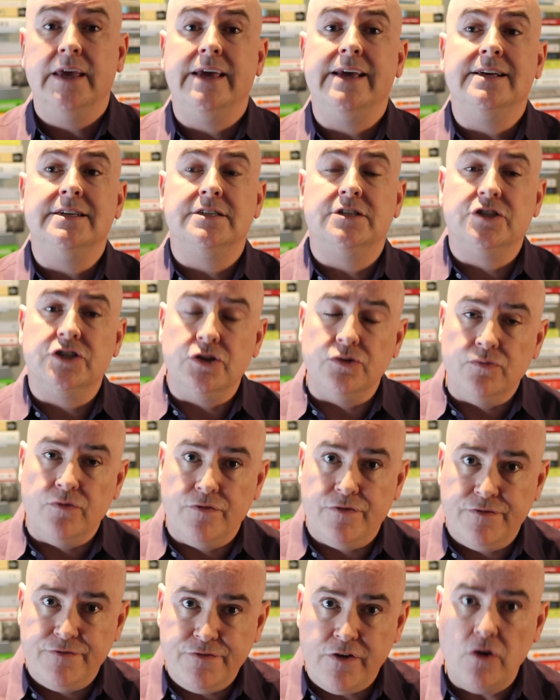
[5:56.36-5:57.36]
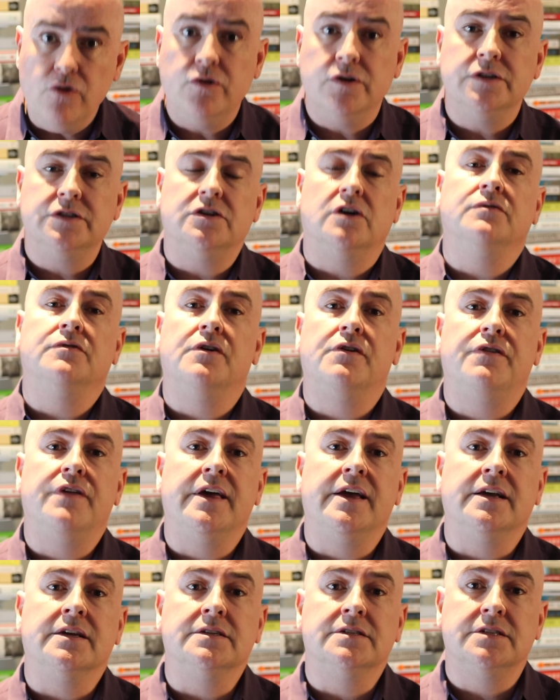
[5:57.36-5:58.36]
is to focus on the
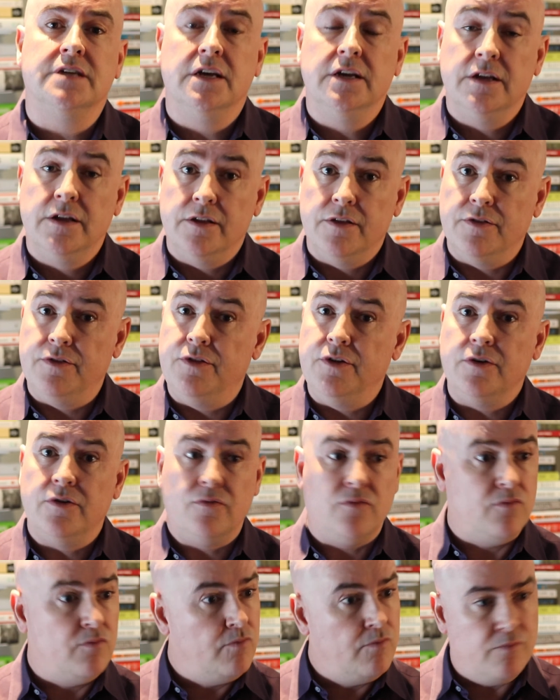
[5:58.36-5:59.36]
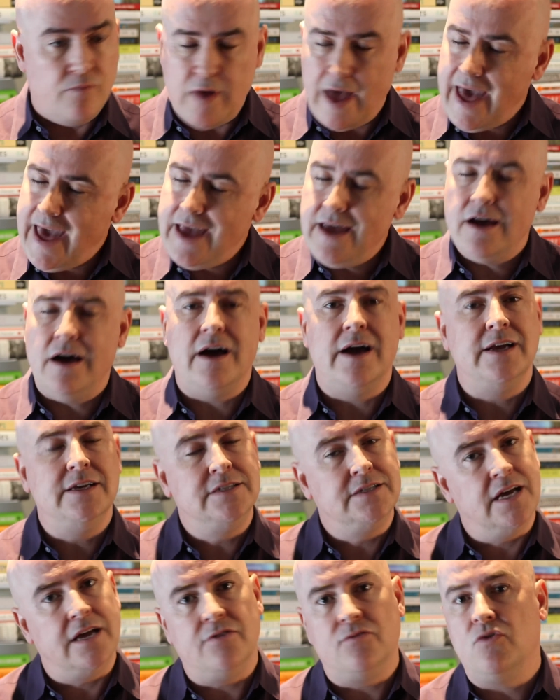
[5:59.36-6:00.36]
things that
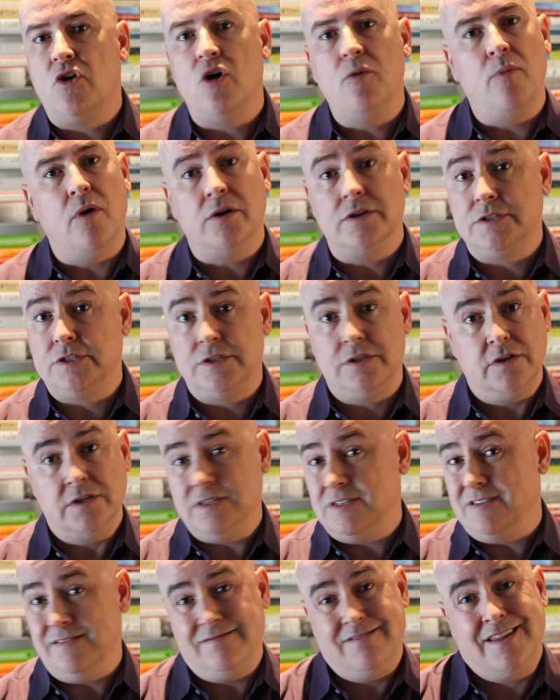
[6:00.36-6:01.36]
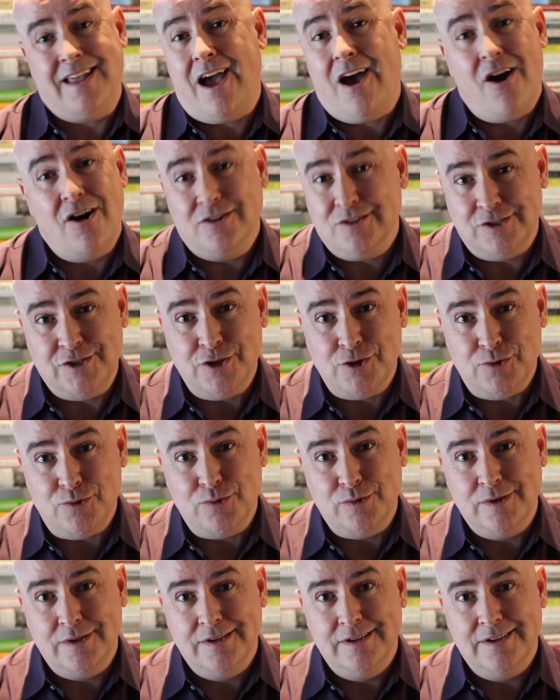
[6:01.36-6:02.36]
AIs and robots can't do,